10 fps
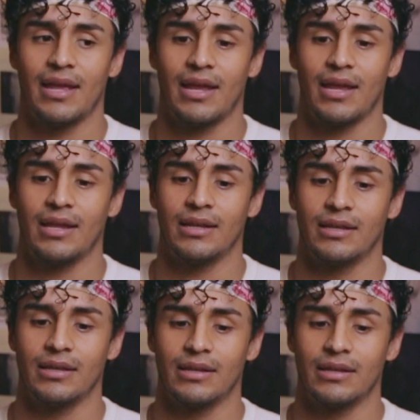
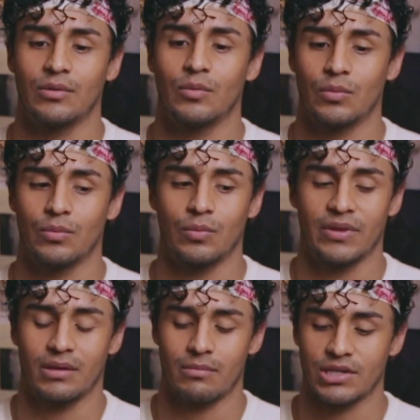And
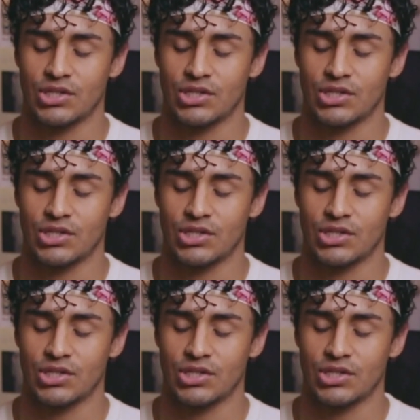within my